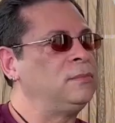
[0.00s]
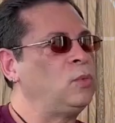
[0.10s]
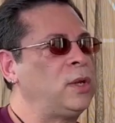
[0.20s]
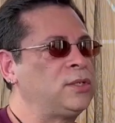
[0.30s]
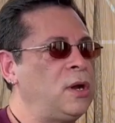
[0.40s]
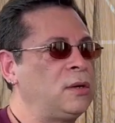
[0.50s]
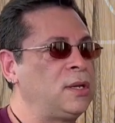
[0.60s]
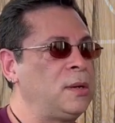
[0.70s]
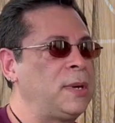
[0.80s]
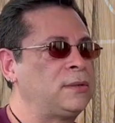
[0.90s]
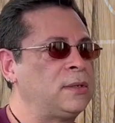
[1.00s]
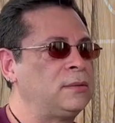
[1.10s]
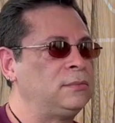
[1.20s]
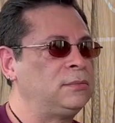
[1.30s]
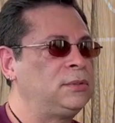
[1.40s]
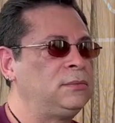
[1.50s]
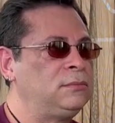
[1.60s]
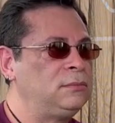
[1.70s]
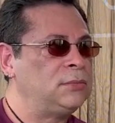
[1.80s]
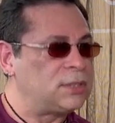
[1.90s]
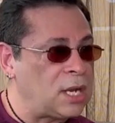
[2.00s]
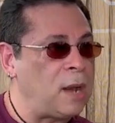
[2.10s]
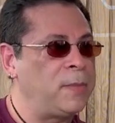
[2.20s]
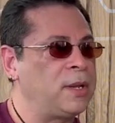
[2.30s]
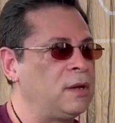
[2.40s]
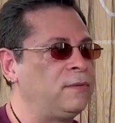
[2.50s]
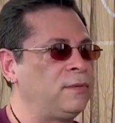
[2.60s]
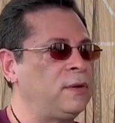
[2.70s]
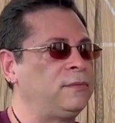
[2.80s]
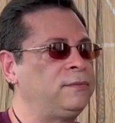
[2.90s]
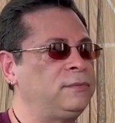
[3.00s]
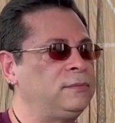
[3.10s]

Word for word: While talking about the topic of